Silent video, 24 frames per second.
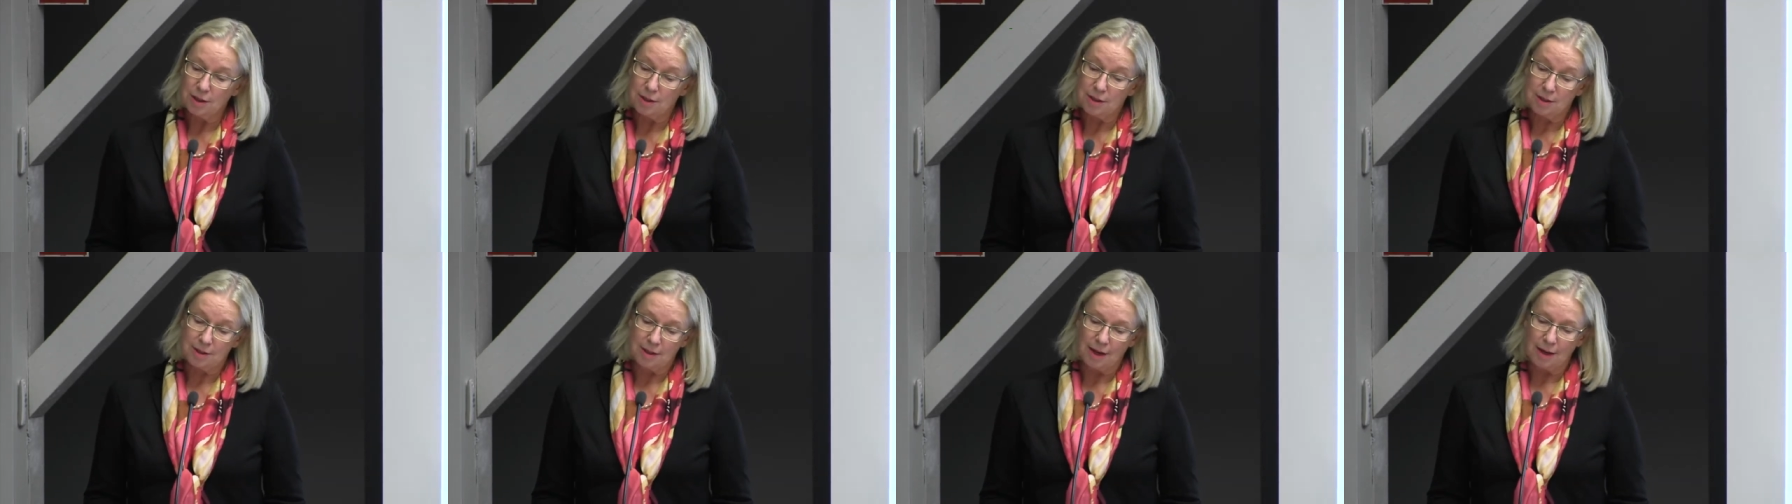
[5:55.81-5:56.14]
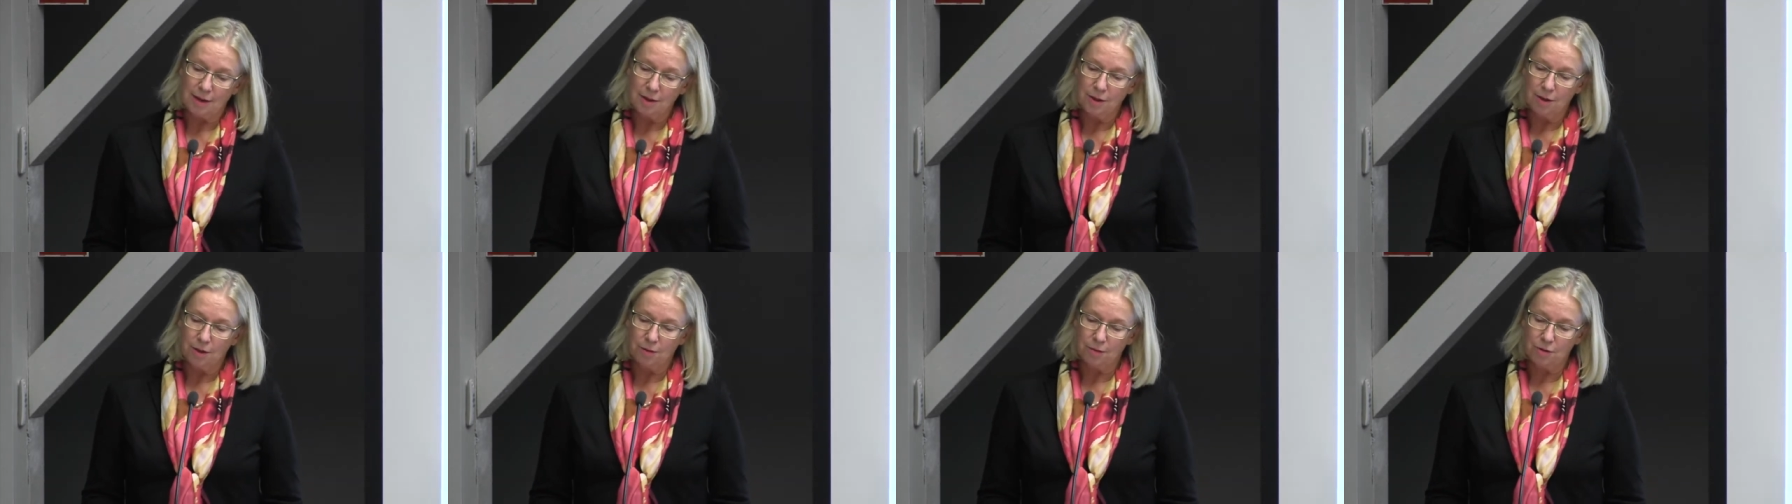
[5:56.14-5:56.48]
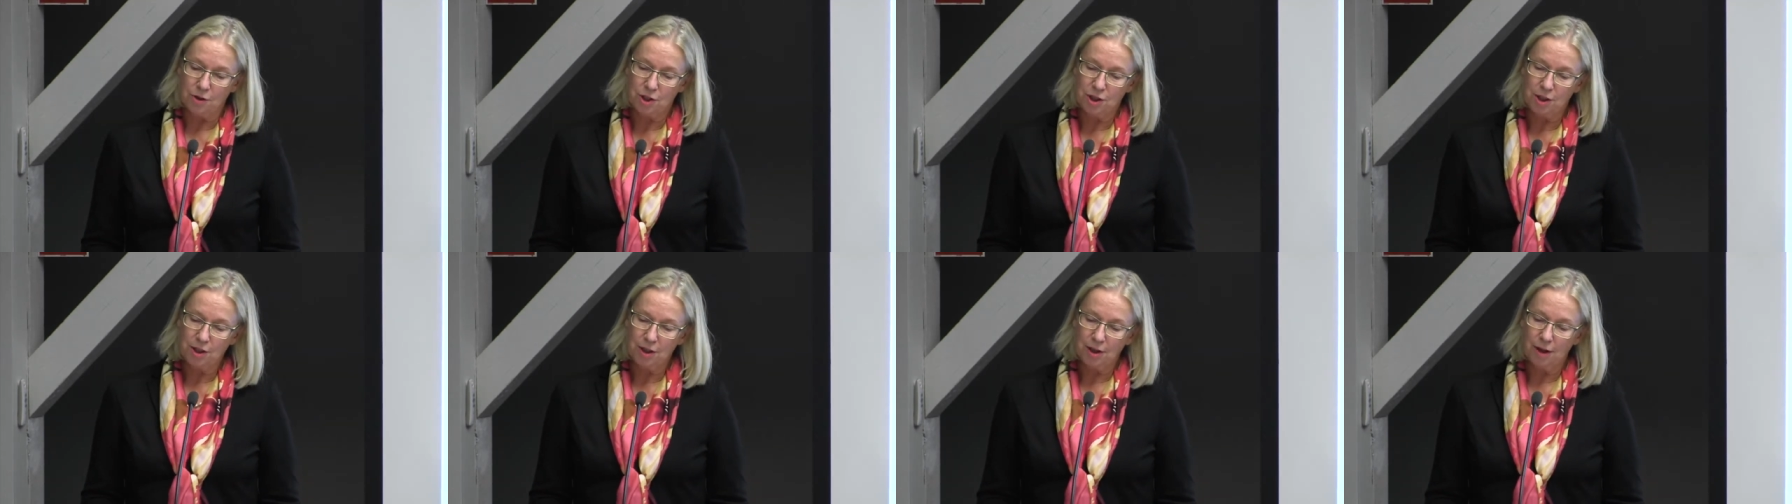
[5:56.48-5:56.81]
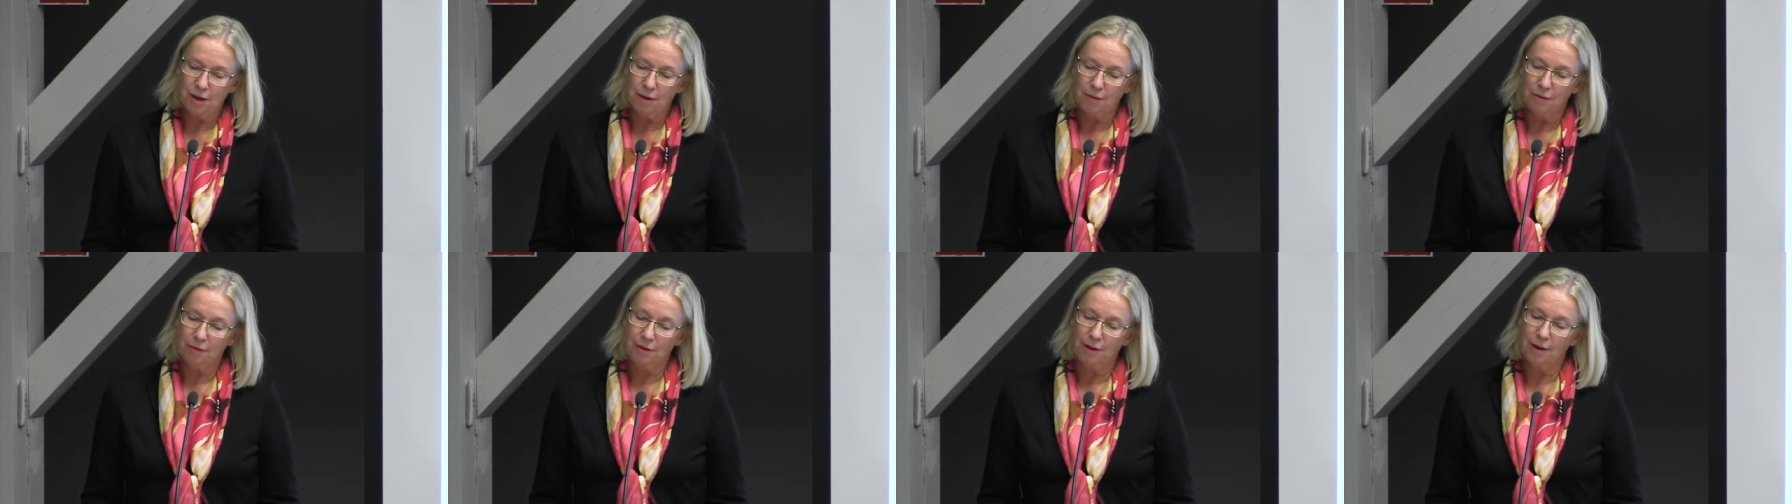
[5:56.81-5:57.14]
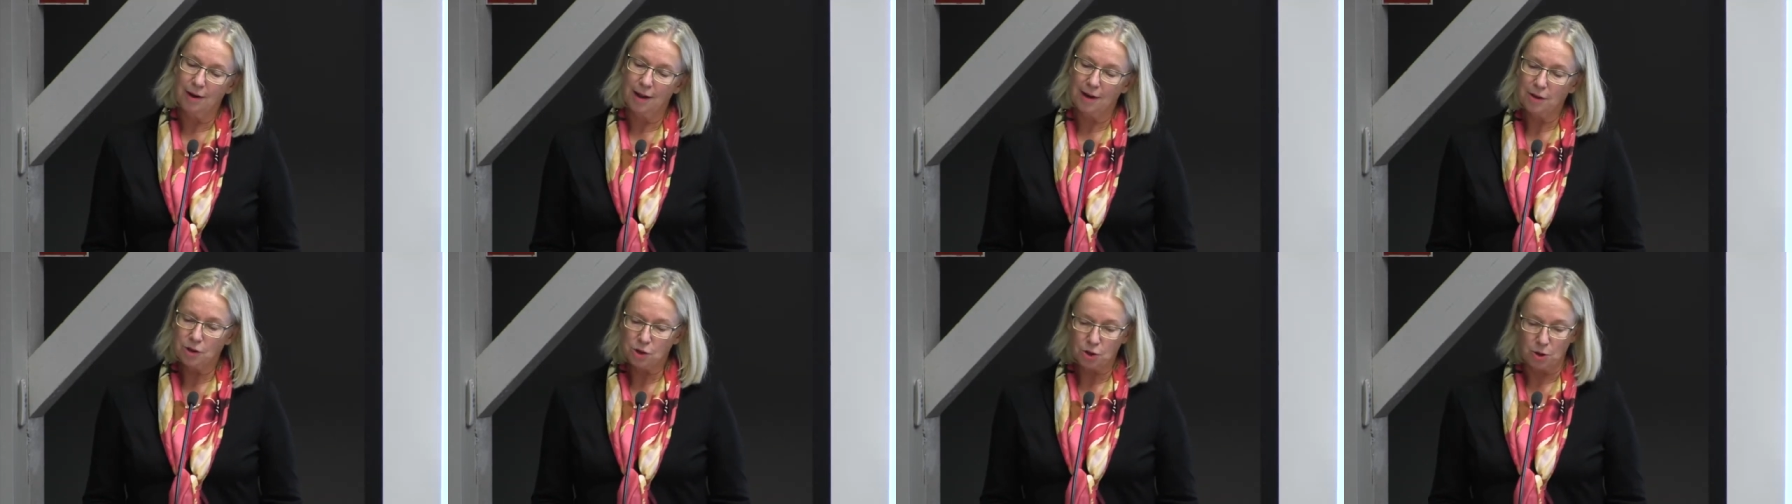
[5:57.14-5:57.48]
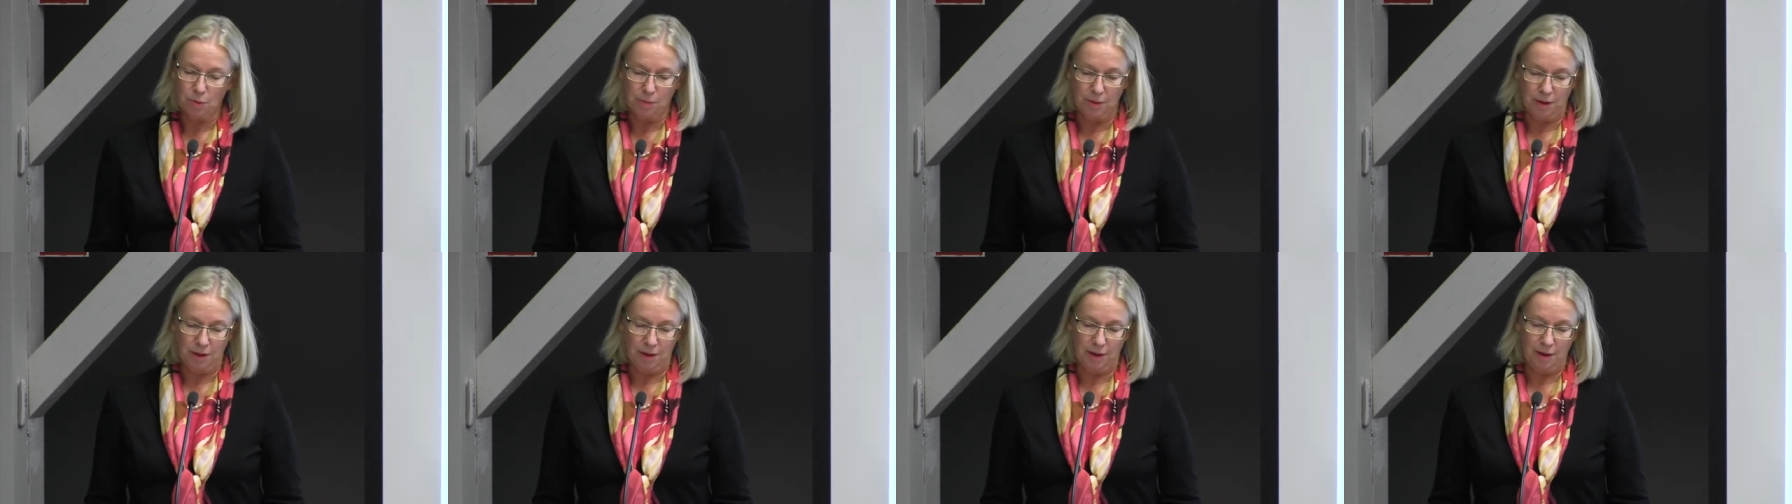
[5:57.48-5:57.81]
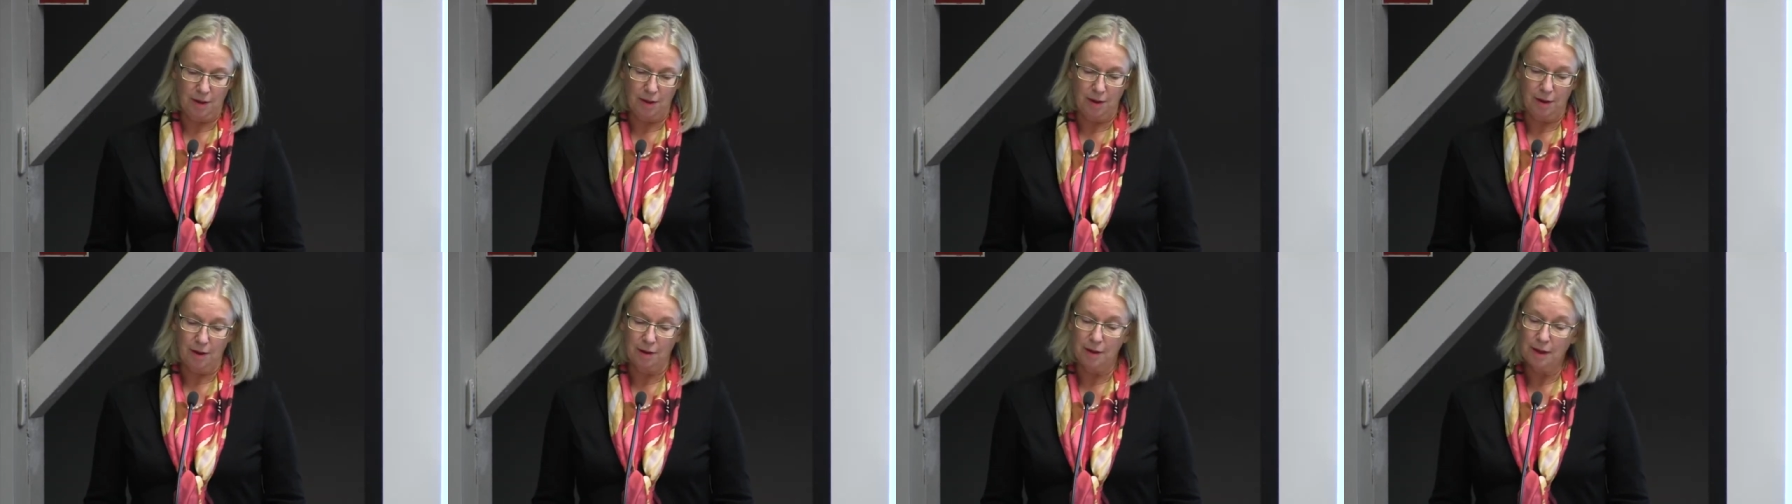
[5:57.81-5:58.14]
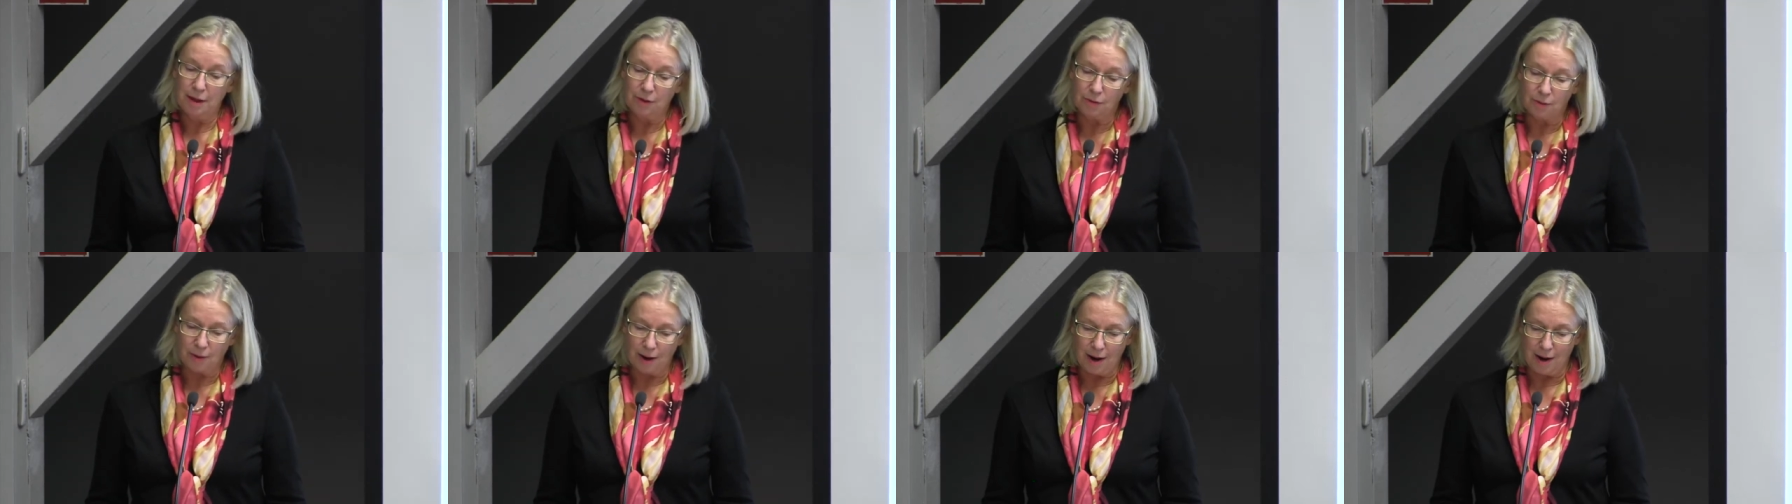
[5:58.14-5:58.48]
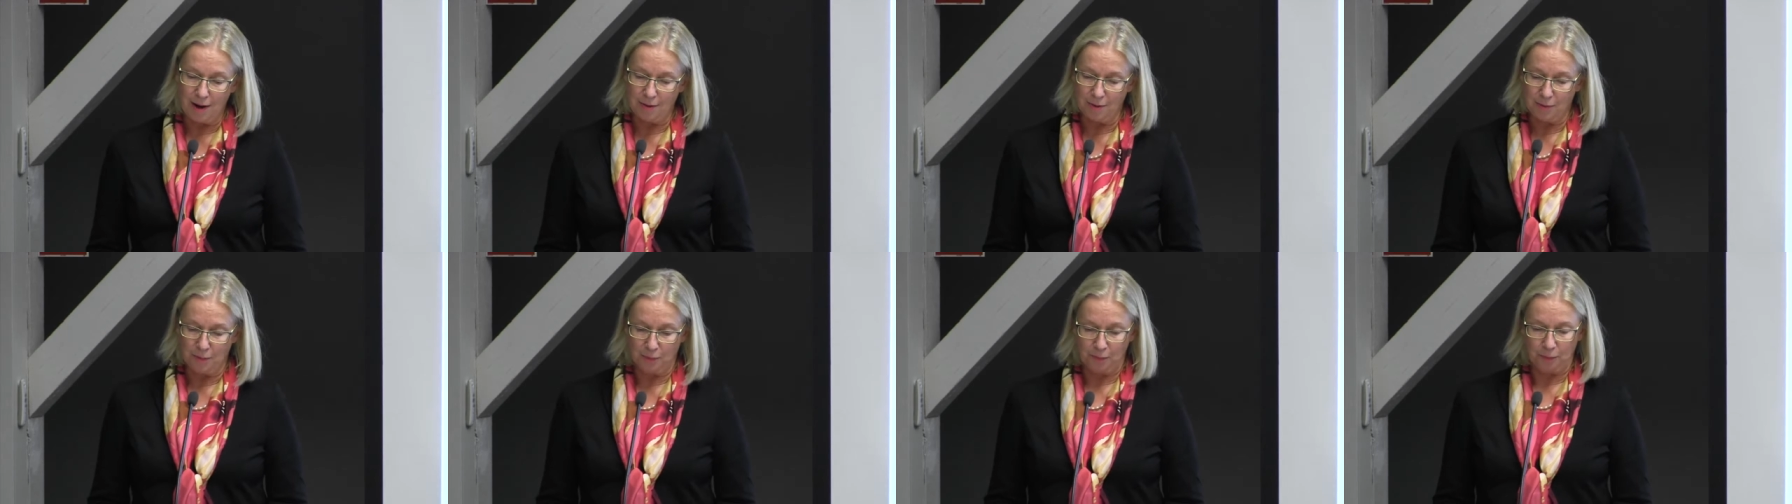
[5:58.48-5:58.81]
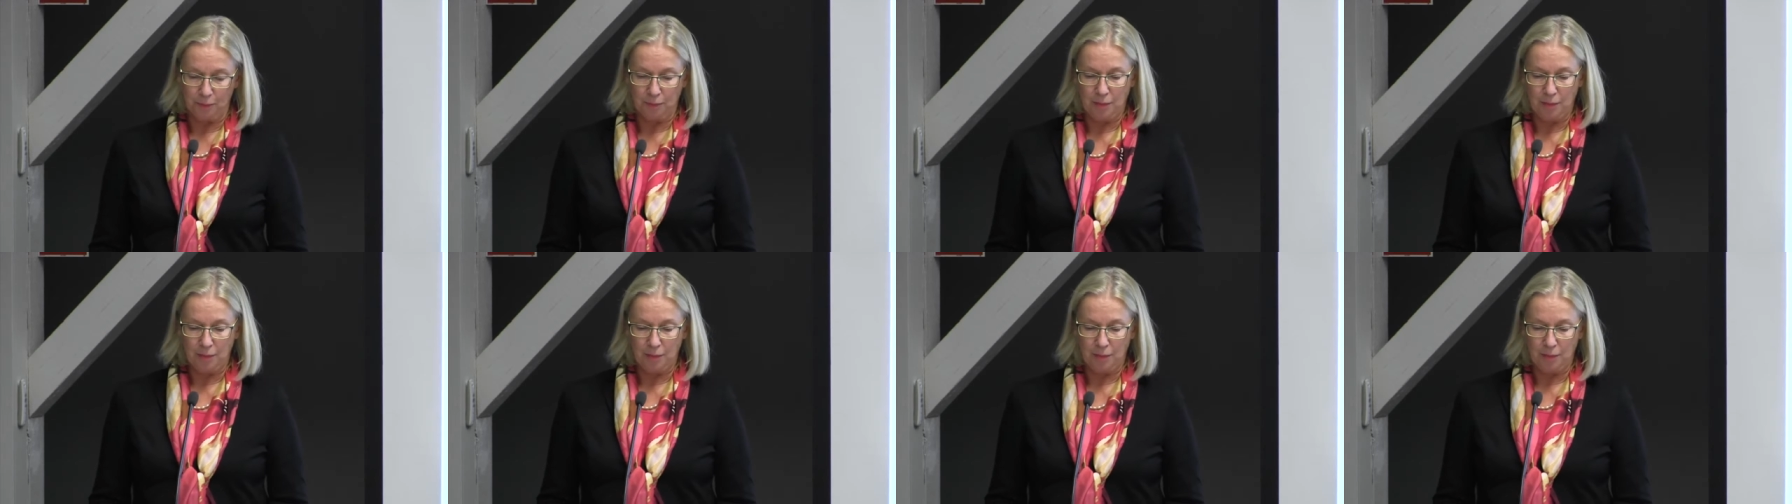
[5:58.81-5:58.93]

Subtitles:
a study of Shia philanthropy in Iran.